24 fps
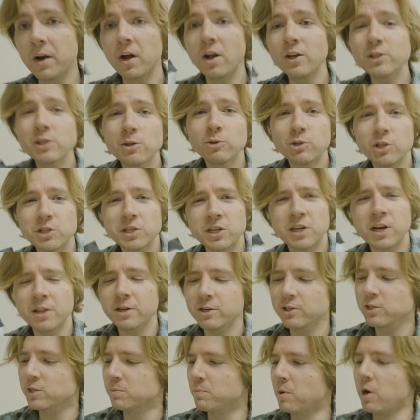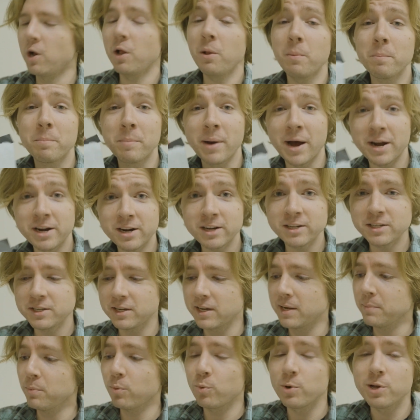also just another small minor
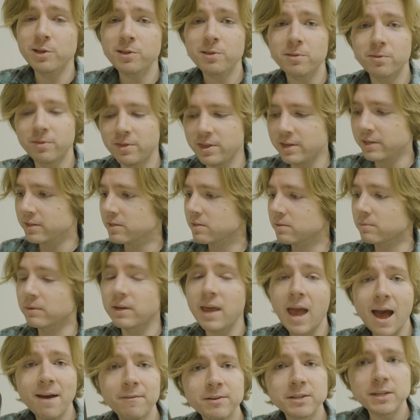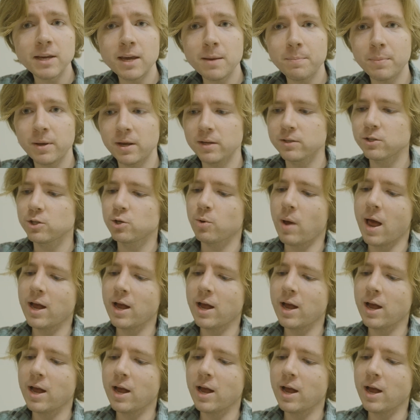tip with this gaff tape is to